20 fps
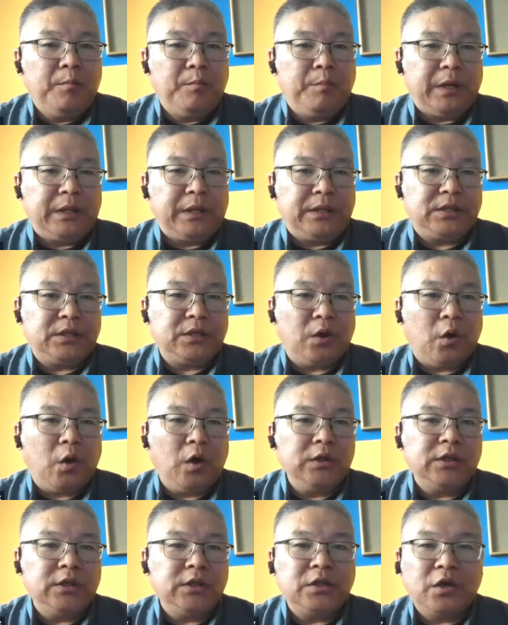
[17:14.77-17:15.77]
But
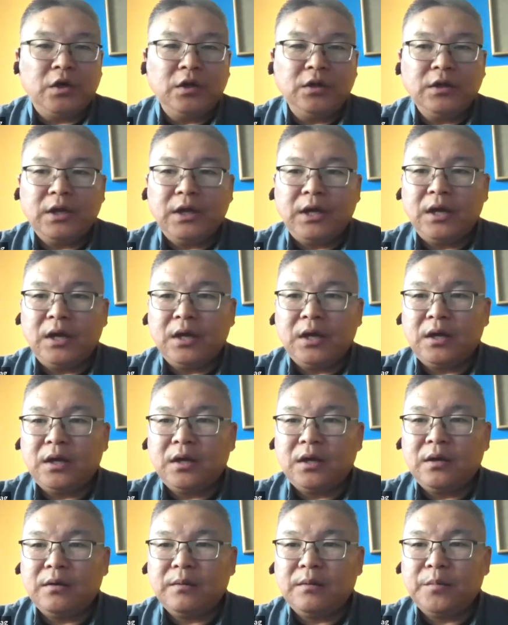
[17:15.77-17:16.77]
all in all,
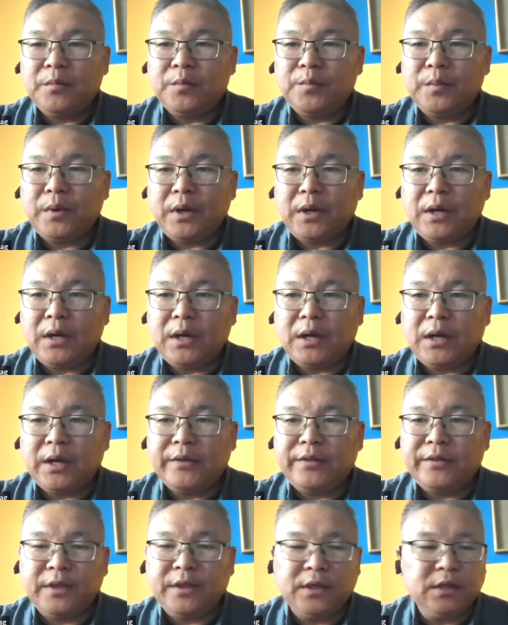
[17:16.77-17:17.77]
I
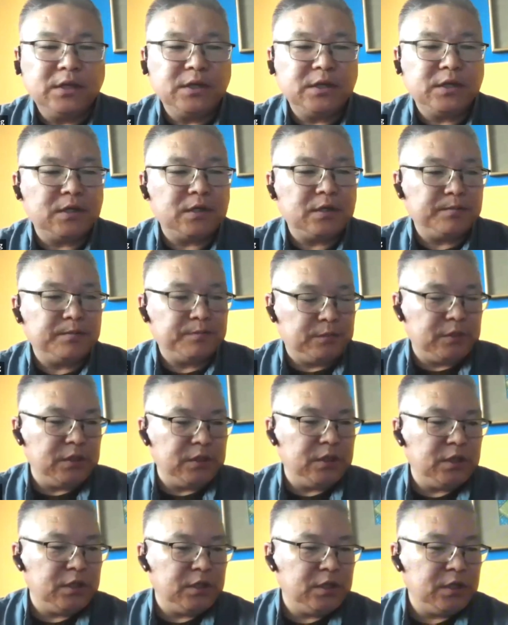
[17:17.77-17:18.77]
think
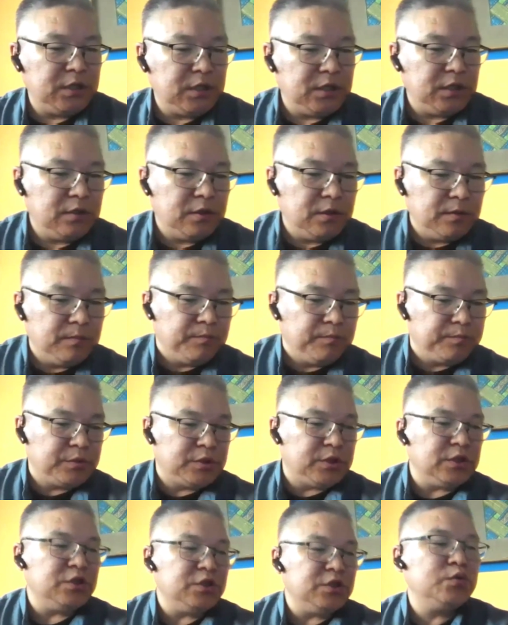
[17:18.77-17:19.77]
the
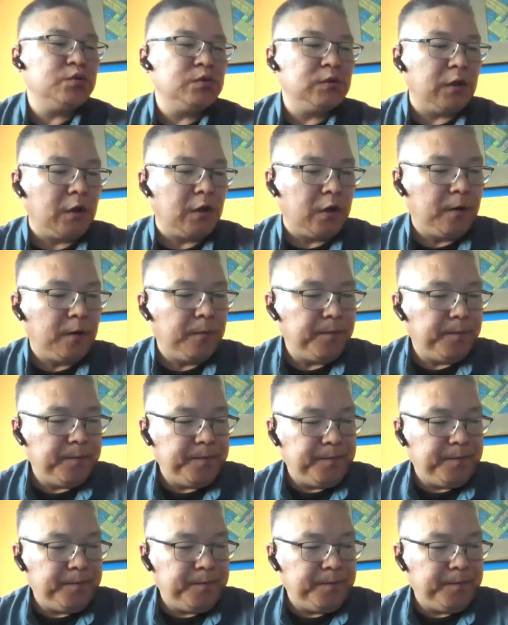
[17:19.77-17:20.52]
new law